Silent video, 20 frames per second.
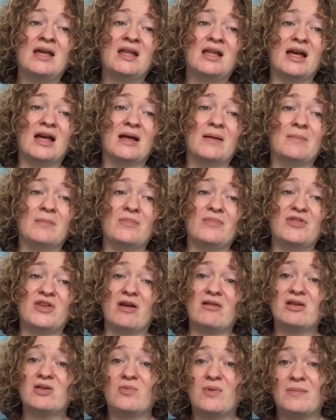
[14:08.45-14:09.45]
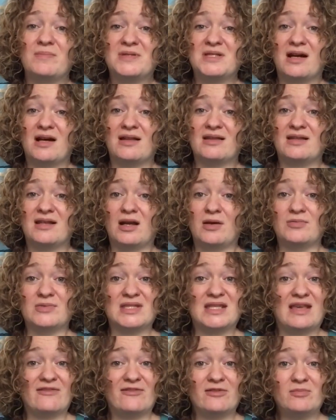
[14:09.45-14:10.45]
The only website that I was
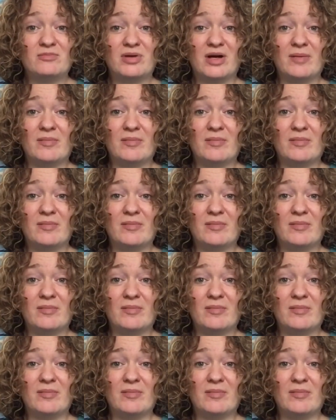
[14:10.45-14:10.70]
given by